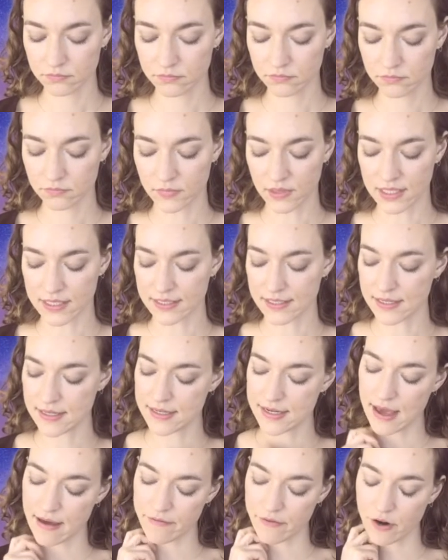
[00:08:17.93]
this
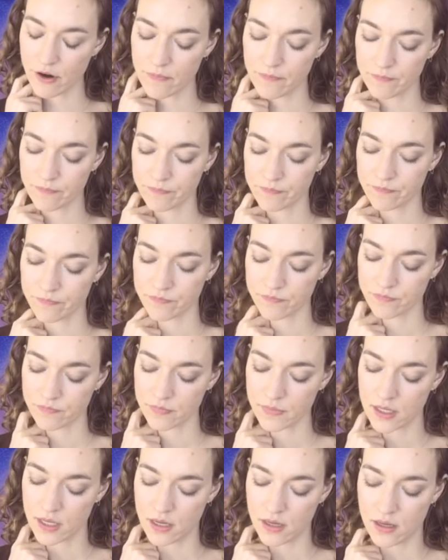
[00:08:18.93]
endeavor,
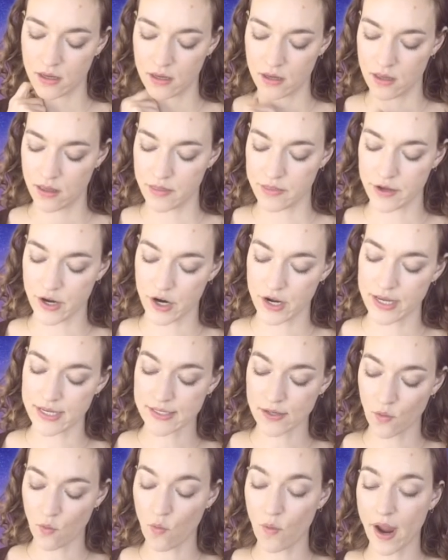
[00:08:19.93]
there
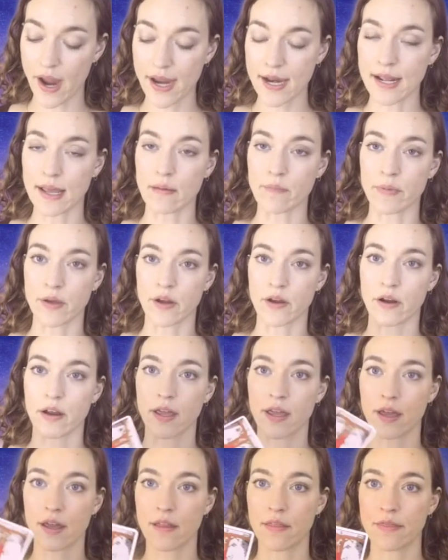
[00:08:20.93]
is a waiting
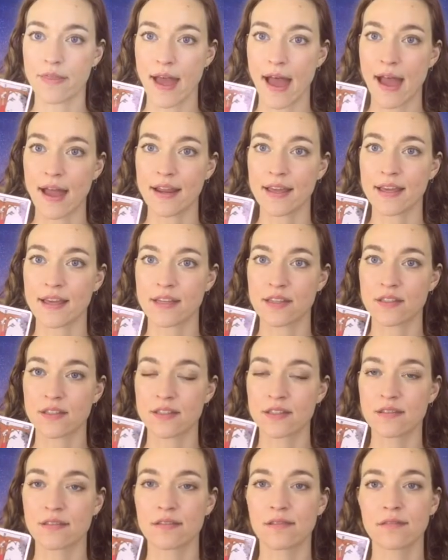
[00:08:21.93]
period that
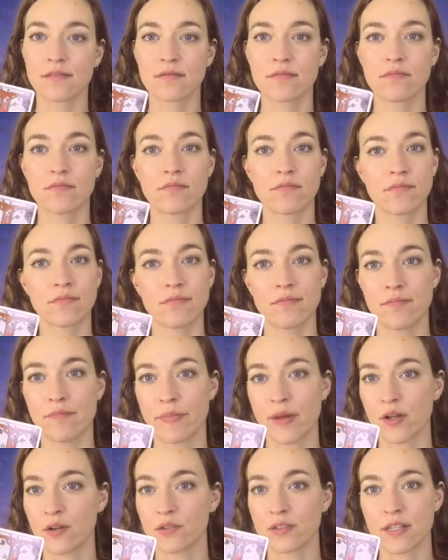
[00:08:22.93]
is
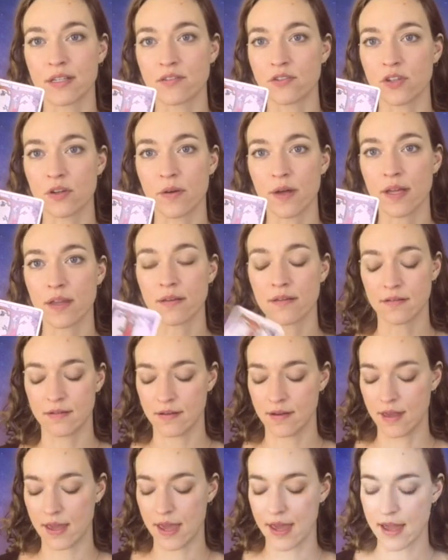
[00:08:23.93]
built into it.
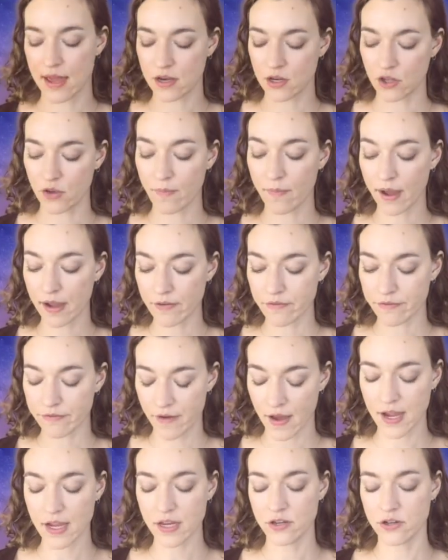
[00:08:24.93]
And you might
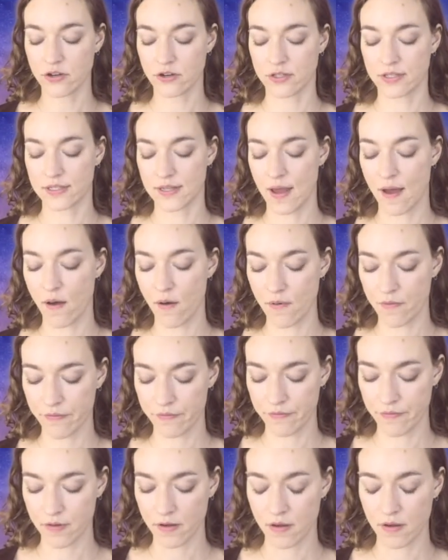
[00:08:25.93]
find
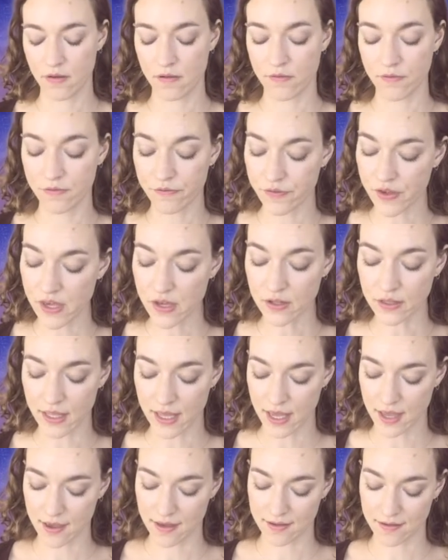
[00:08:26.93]
yourself
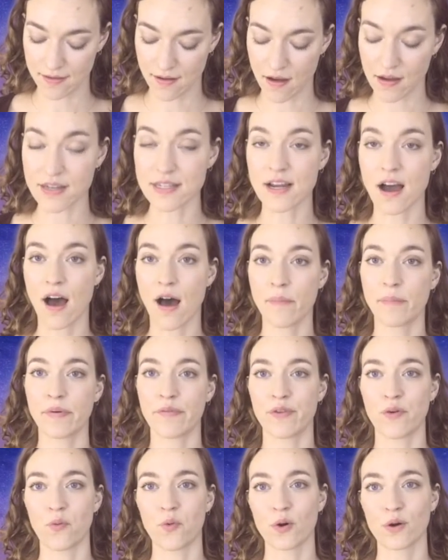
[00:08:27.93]
feeling on top
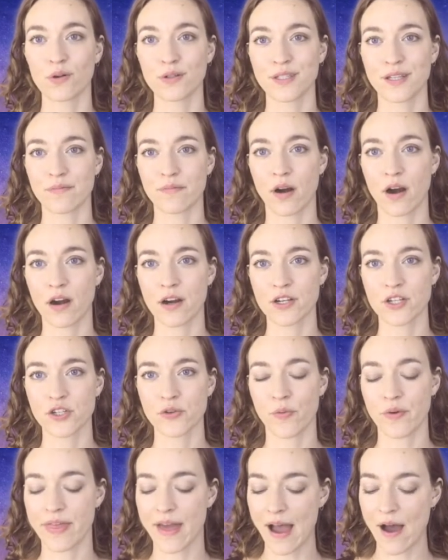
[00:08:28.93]
of the world in March
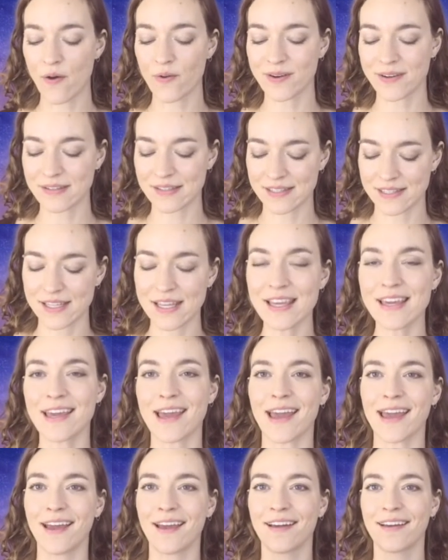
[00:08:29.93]
without
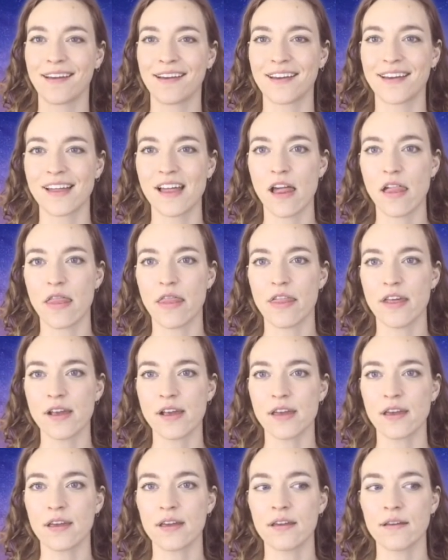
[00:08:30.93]
seeing
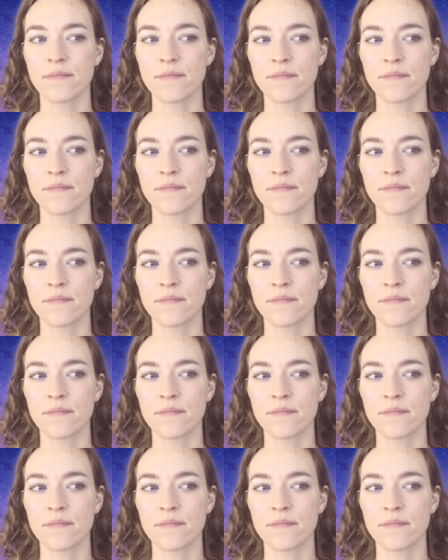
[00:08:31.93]
the